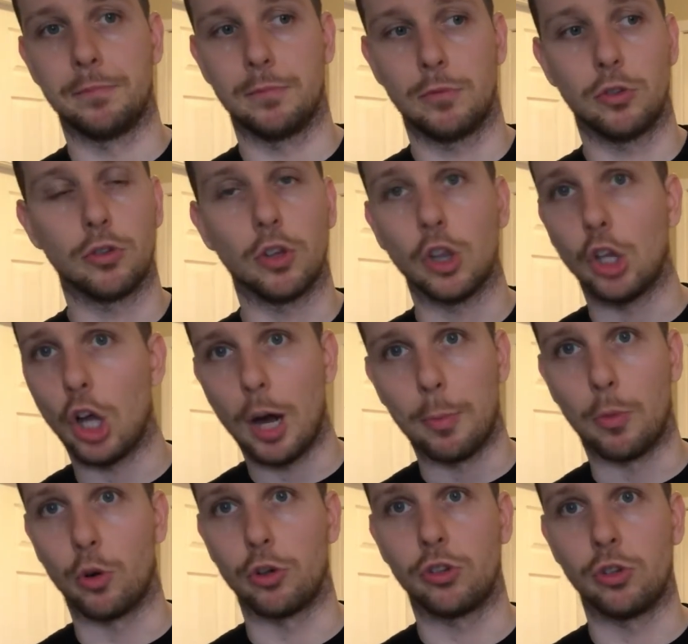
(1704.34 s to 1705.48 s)
There's a lot
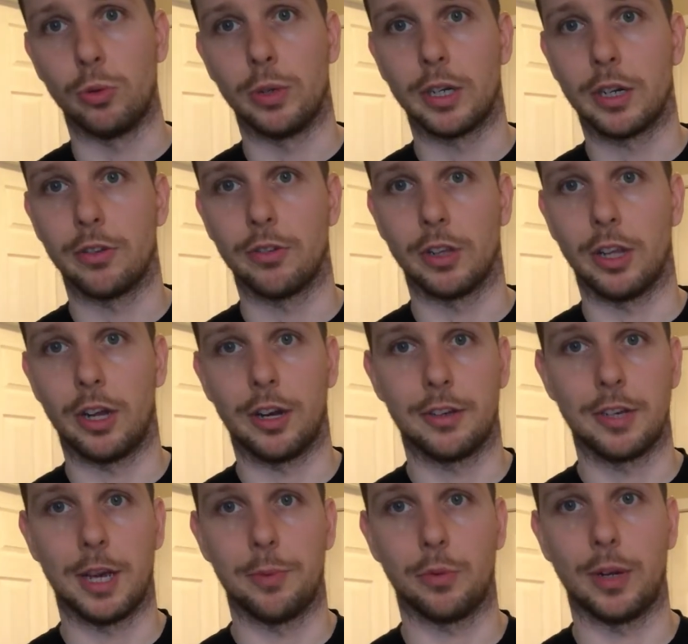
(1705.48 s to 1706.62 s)
more to it, because a lot of
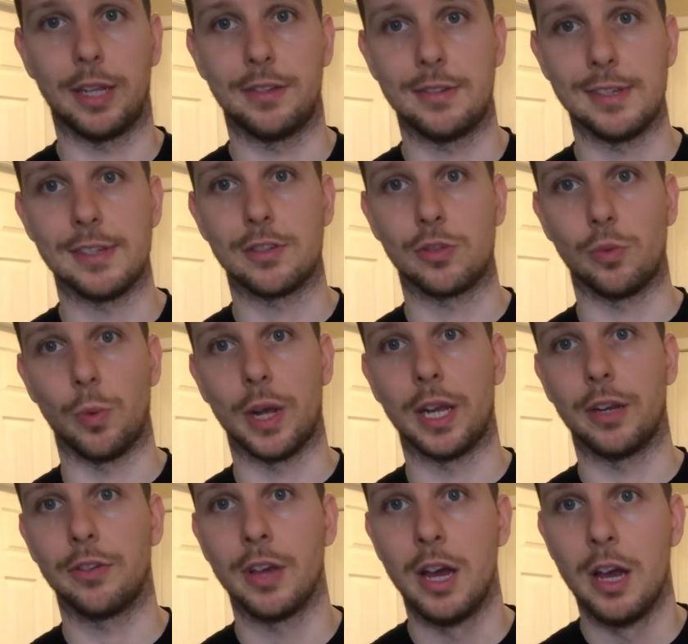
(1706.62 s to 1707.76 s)
times when I see
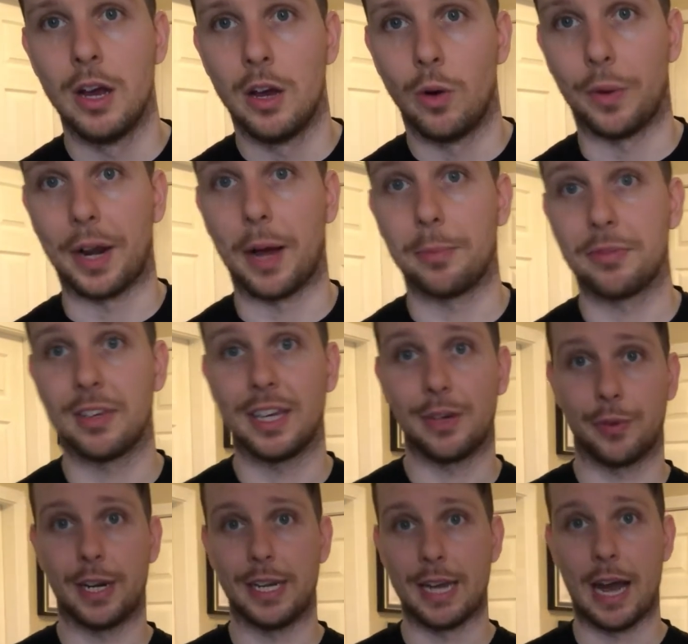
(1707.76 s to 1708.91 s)
swings, what I'm saying
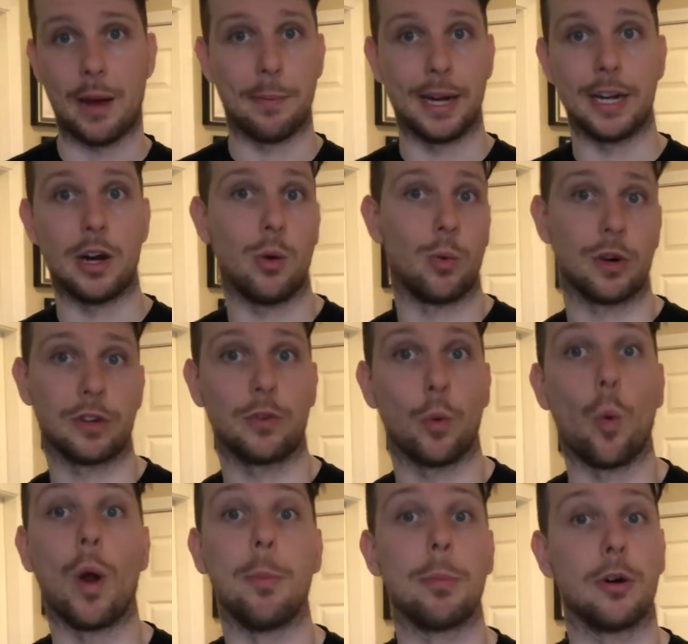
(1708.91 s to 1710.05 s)
right now might not work for
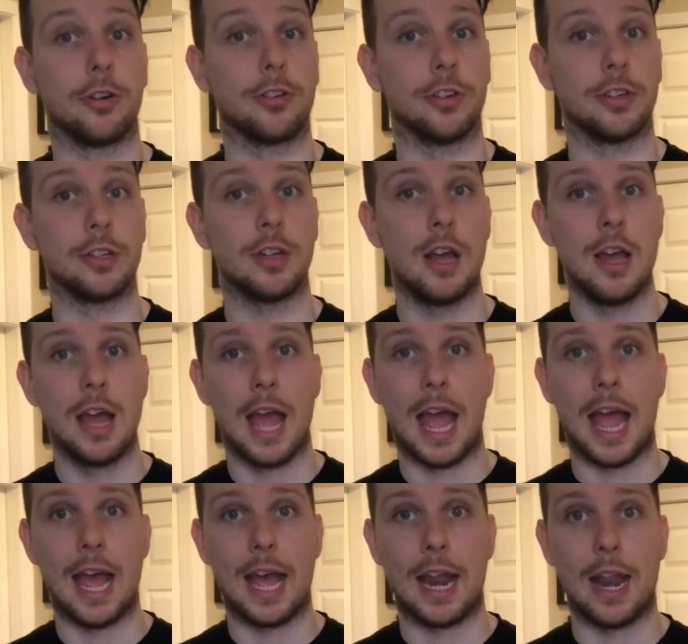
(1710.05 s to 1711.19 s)
one person,
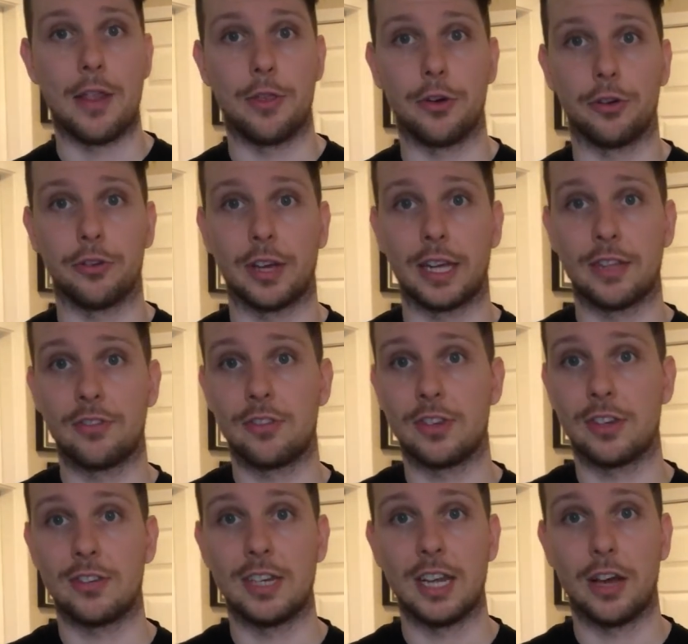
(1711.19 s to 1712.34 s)
and there's like
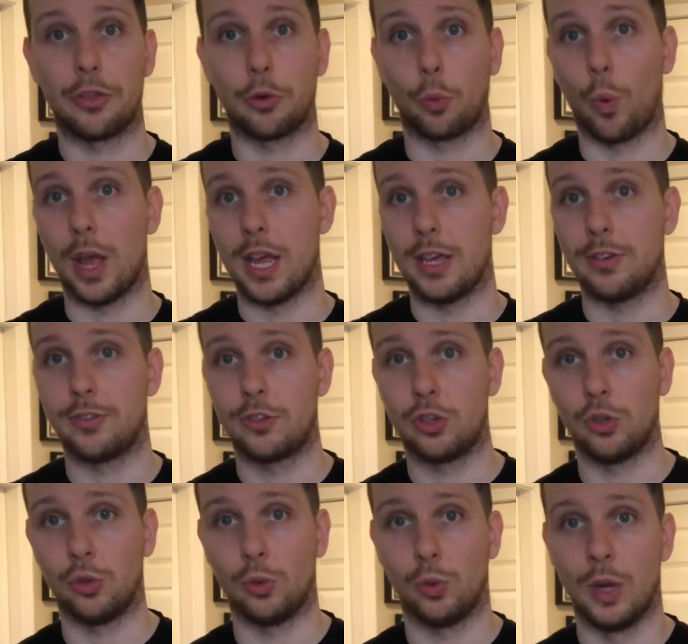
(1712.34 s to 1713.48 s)
60 other ways
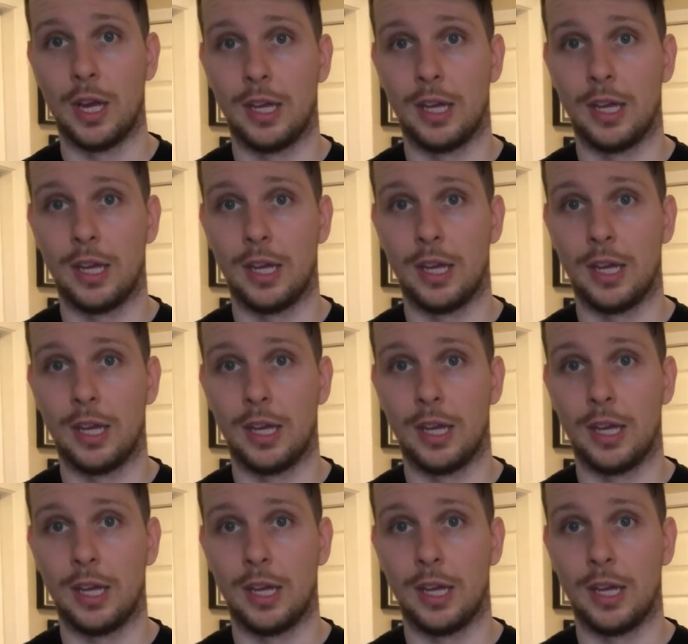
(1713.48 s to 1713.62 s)
to